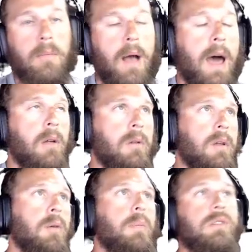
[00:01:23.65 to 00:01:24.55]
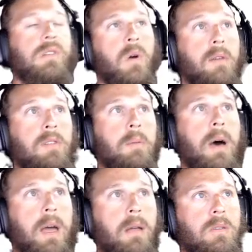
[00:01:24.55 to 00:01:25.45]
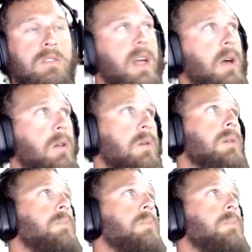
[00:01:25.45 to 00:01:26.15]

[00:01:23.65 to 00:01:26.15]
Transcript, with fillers: I don't know, but you don't have to buy it. Just download it.